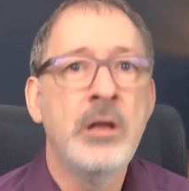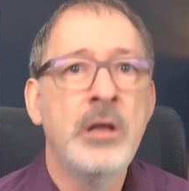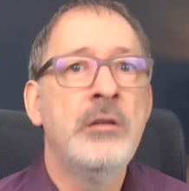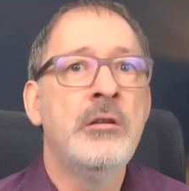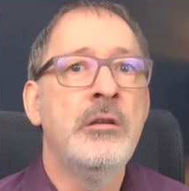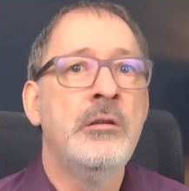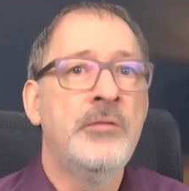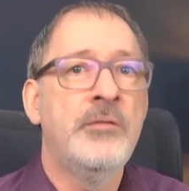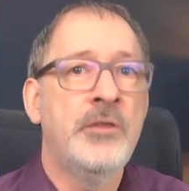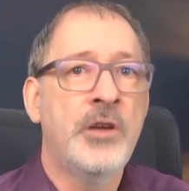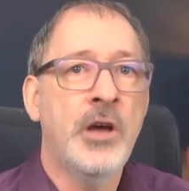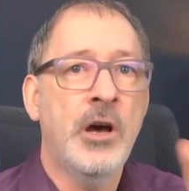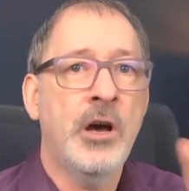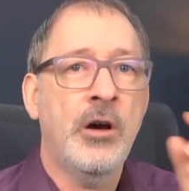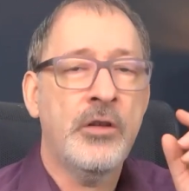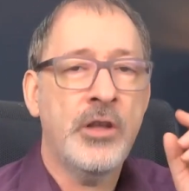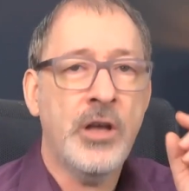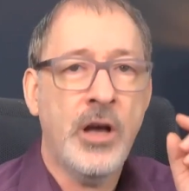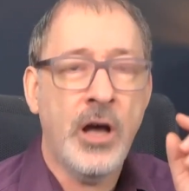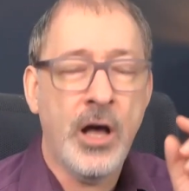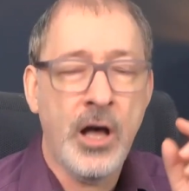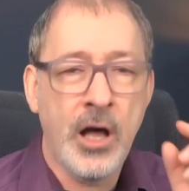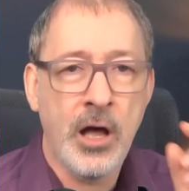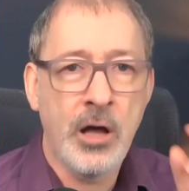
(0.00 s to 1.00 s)
you've got
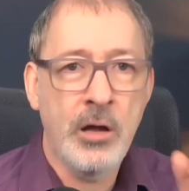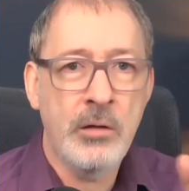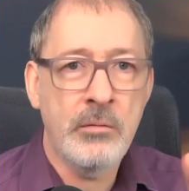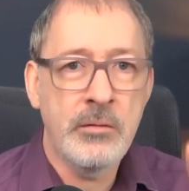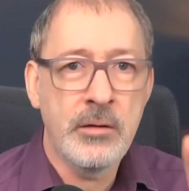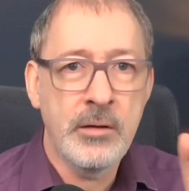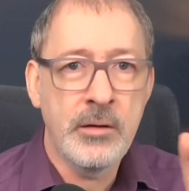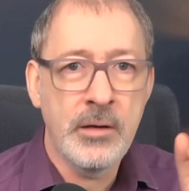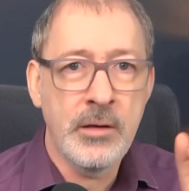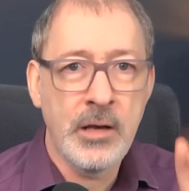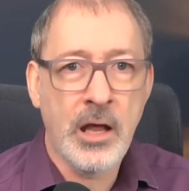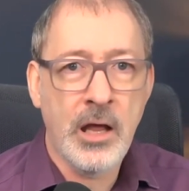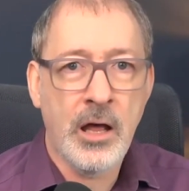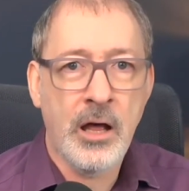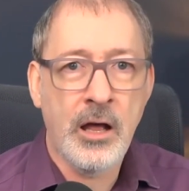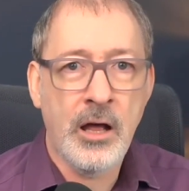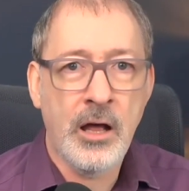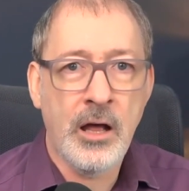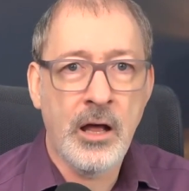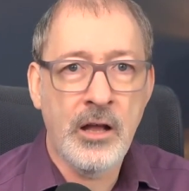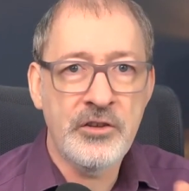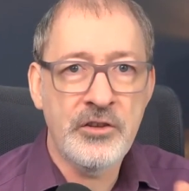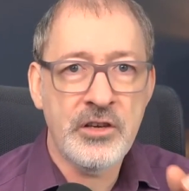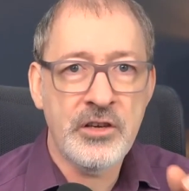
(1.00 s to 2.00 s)
your own
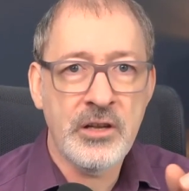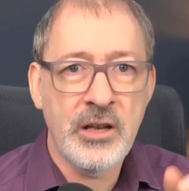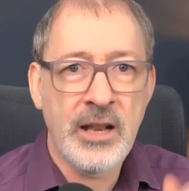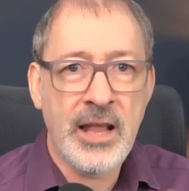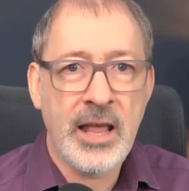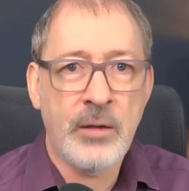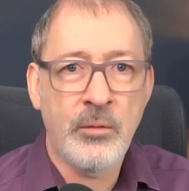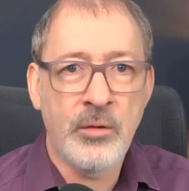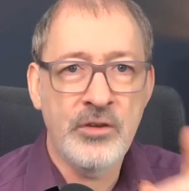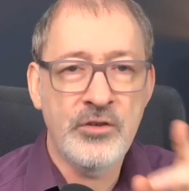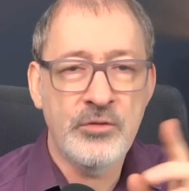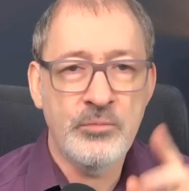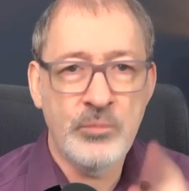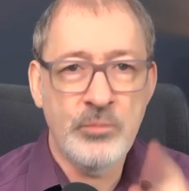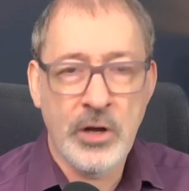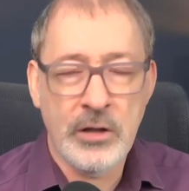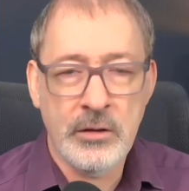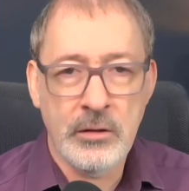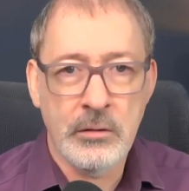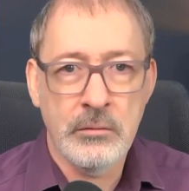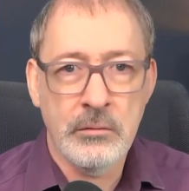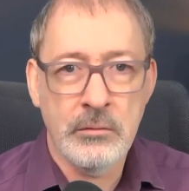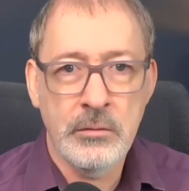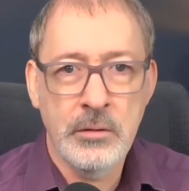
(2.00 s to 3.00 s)
large language
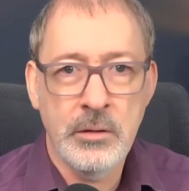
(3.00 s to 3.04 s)
model.